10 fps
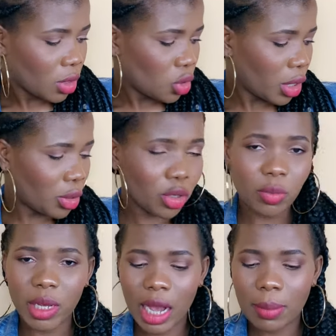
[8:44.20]
So it all
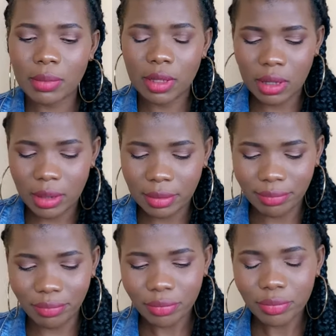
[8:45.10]
becomes
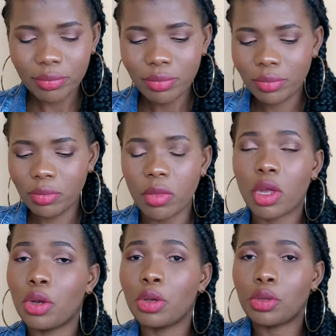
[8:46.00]

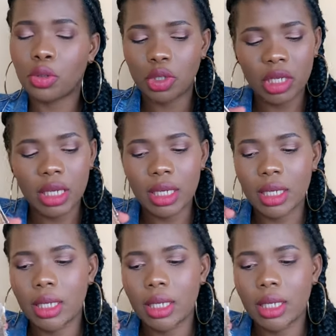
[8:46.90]
totally